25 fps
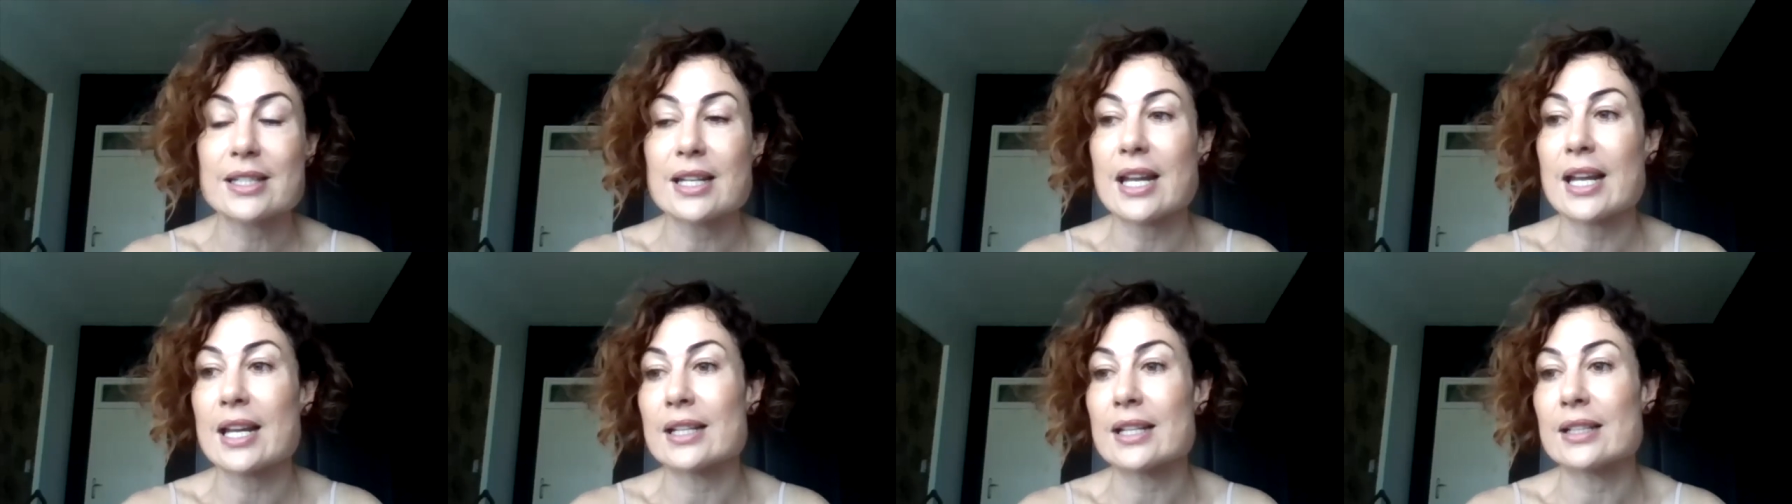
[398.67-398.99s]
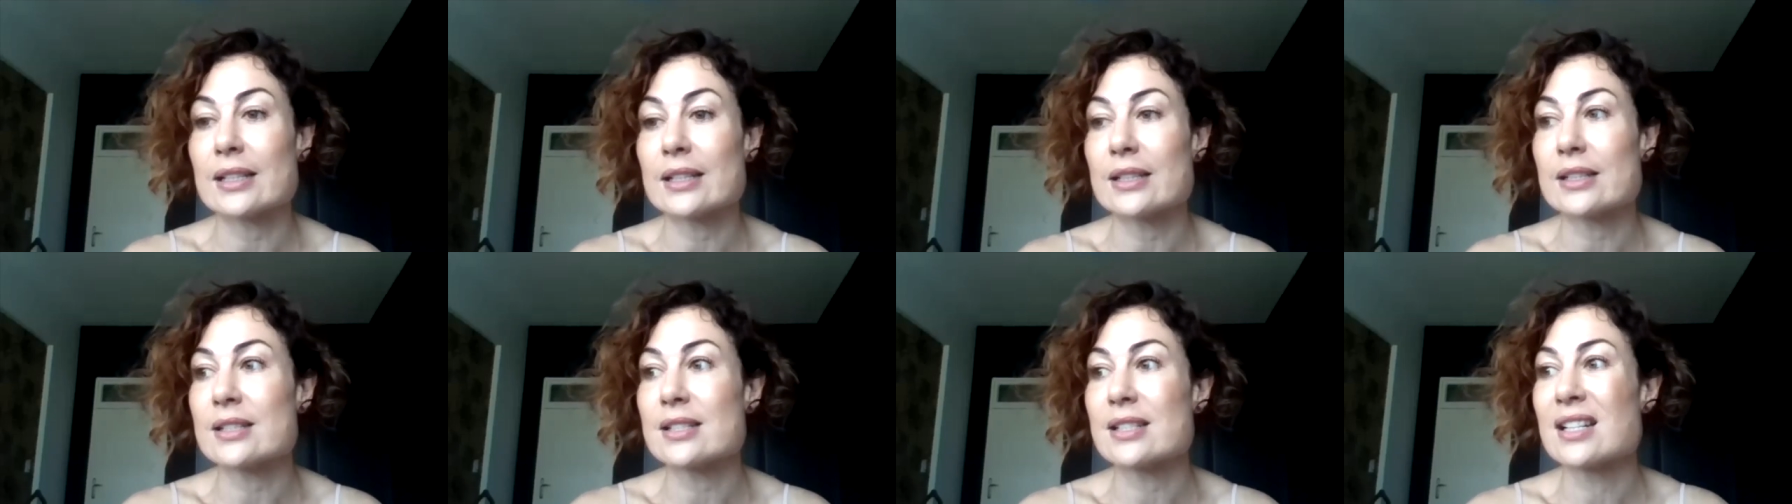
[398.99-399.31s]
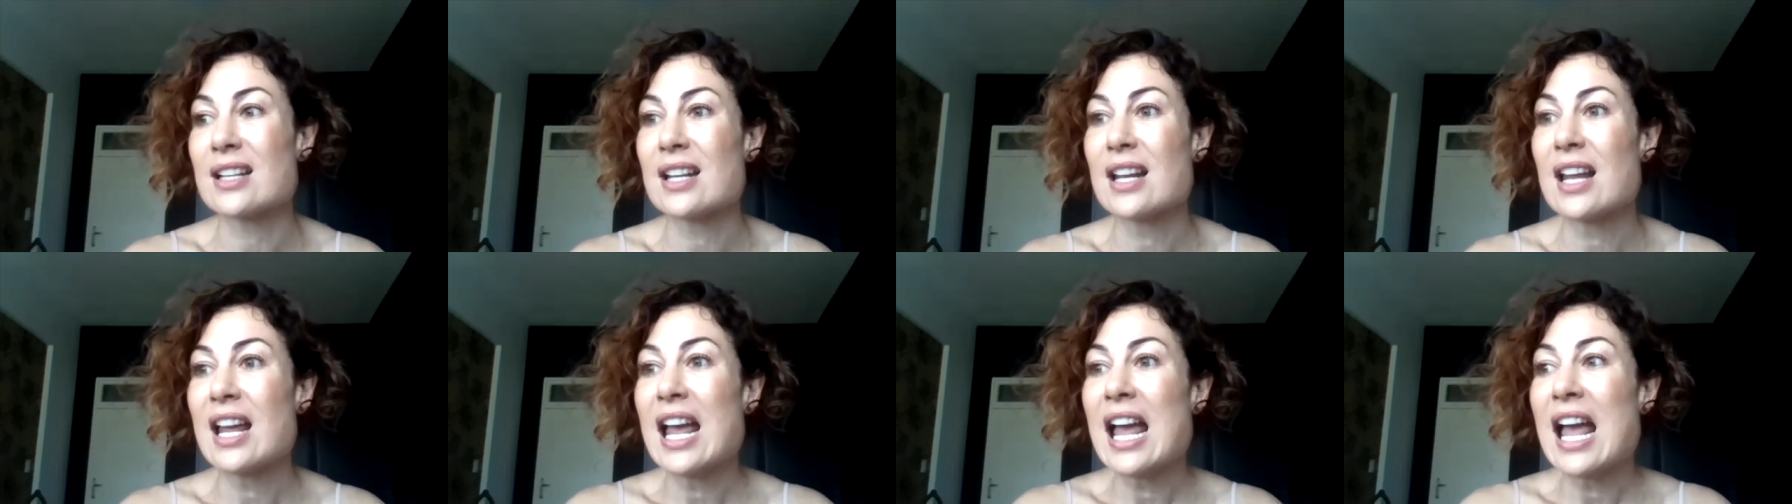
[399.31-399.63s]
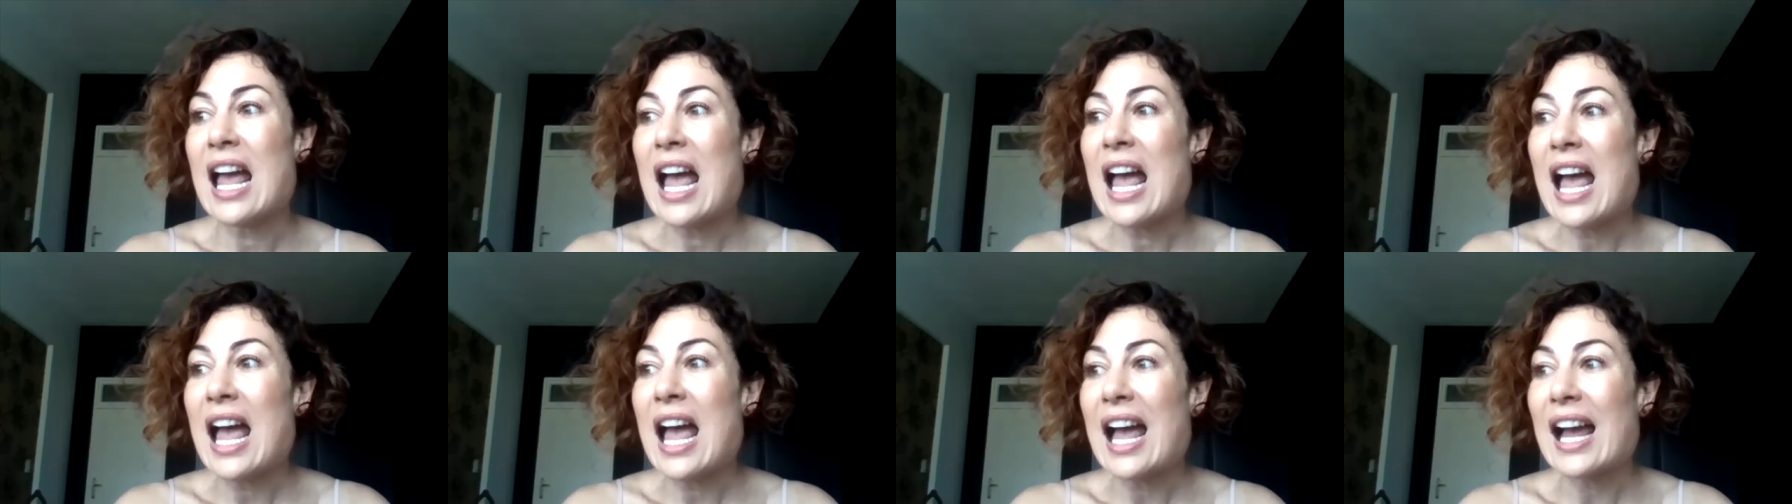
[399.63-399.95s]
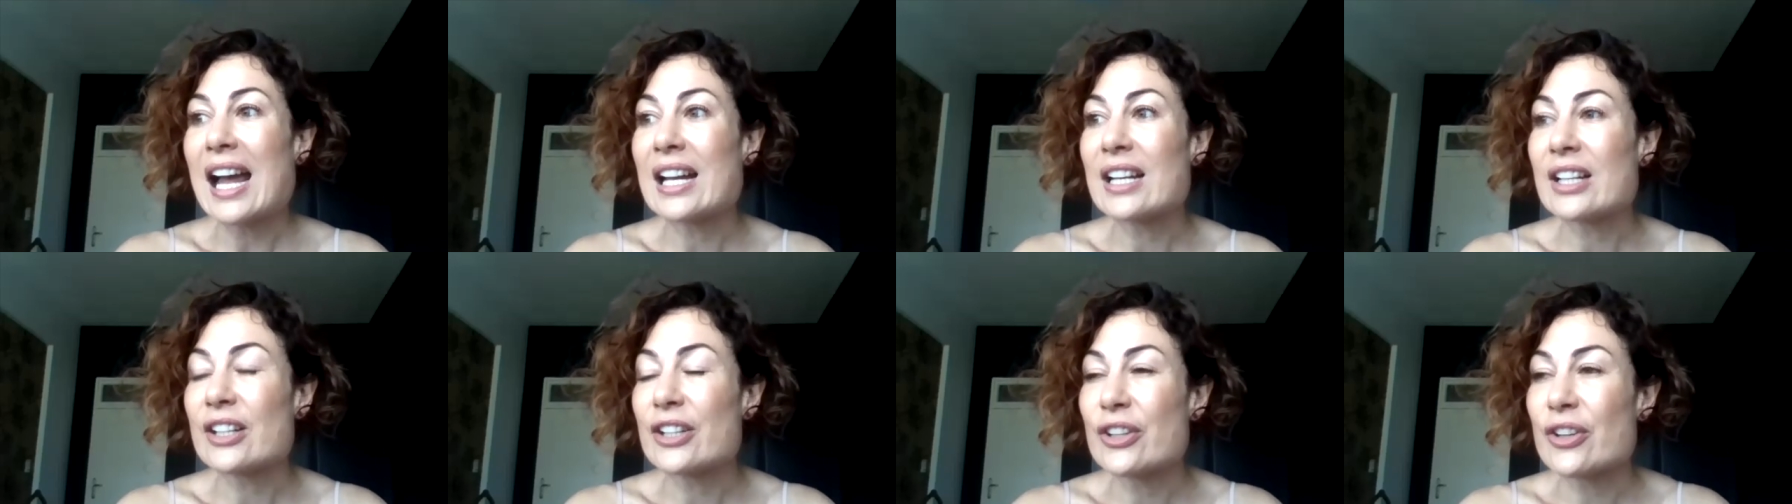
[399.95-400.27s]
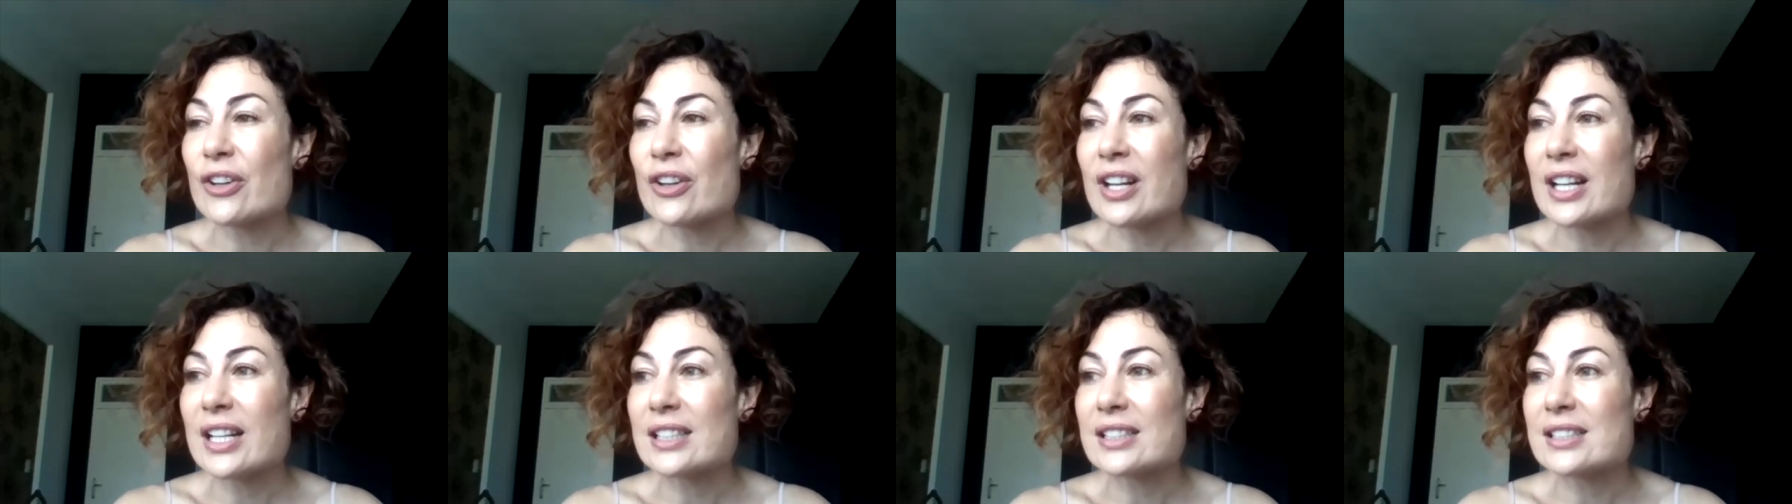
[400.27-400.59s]
and and you know
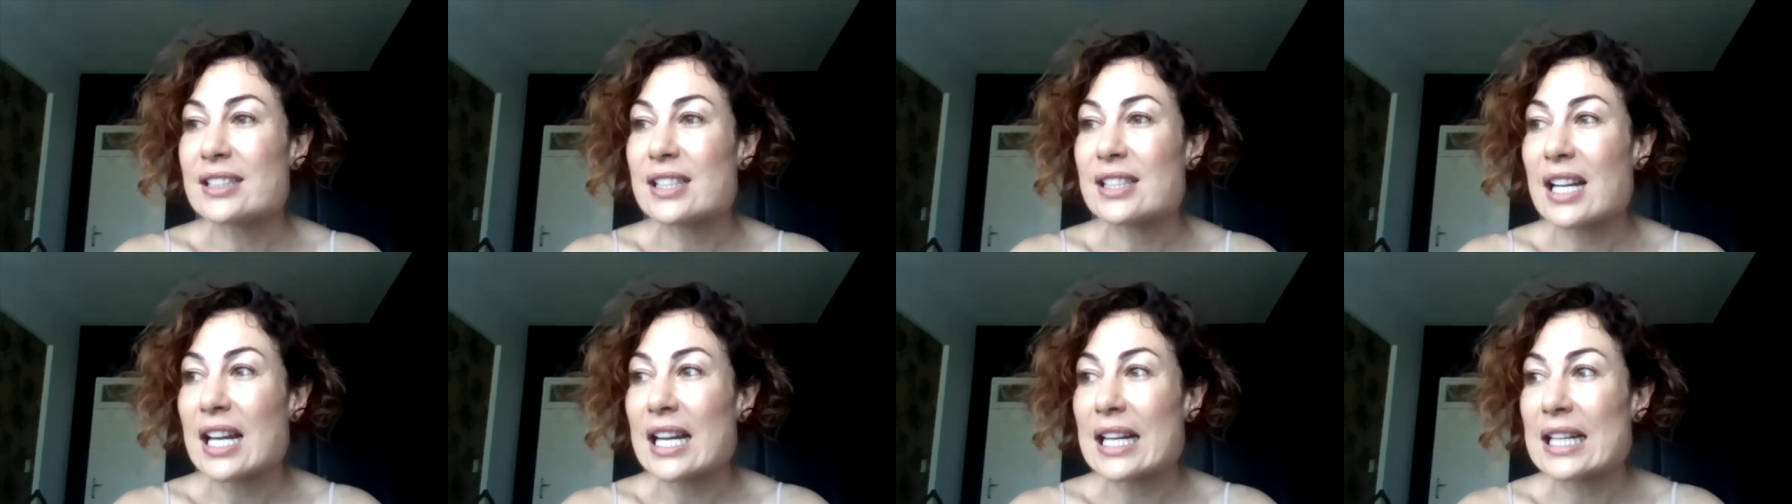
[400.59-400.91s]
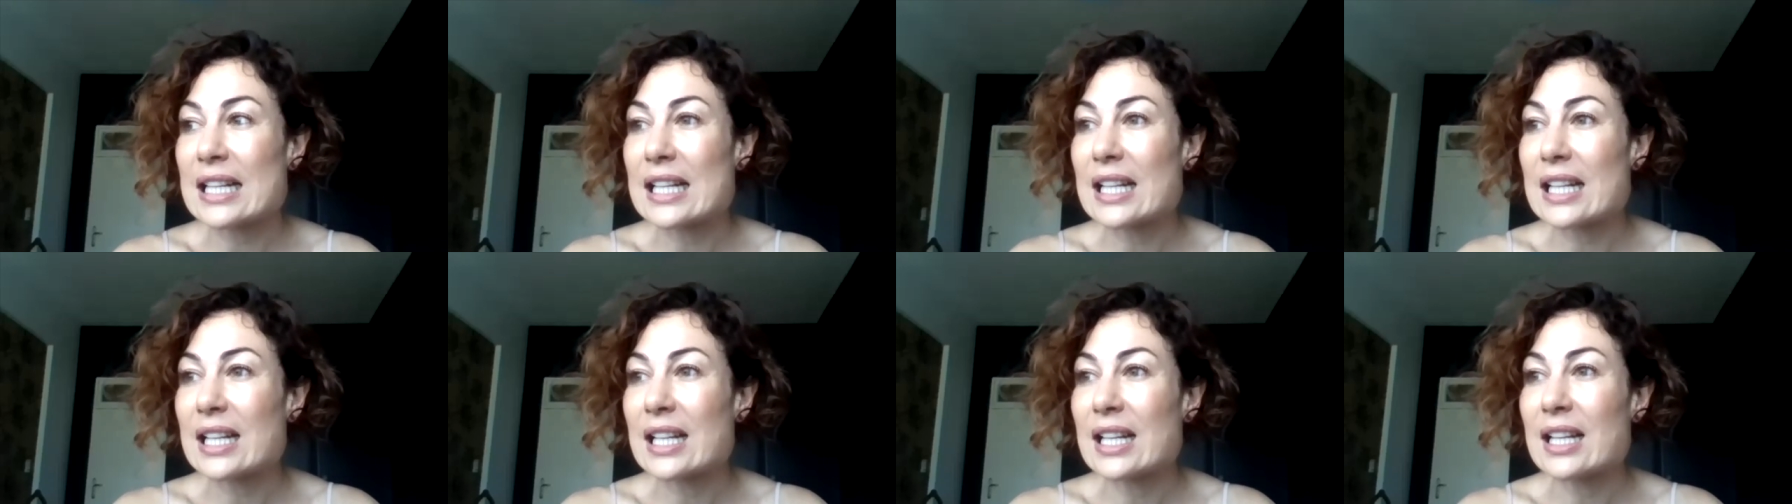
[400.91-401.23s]
it's like